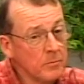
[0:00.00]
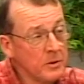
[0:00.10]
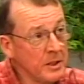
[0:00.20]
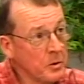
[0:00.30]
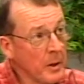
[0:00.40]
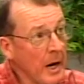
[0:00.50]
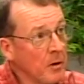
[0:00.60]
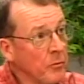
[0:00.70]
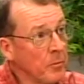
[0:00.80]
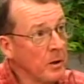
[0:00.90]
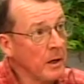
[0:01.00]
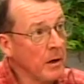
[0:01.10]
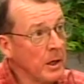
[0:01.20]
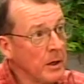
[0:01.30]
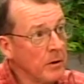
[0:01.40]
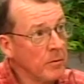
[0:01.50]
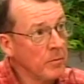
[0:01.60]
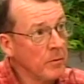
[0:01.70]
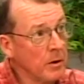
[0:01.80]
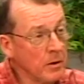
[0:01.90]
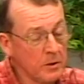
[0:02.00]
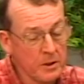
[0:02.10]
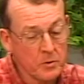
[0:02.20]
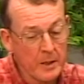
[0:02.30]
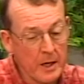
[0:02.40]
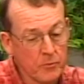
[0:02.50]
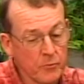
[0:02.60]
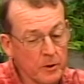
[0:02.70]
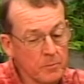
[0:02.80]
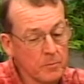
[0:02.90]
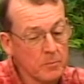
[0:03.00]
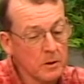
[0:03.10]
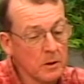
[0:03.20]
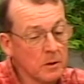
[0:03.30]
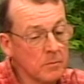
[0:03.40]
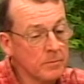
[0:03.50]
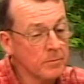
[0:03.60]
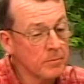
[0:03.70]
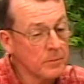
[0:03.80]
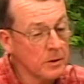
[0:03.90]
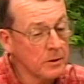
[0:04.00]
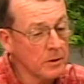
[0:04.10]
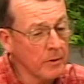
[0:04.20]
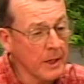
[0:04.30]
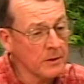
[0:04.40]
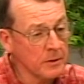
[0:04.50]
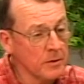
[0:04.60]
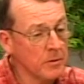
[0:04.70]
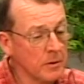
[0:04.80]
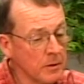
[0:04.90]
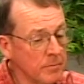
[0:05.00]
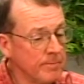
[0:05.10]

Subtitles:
detract from the area, detract from, actually the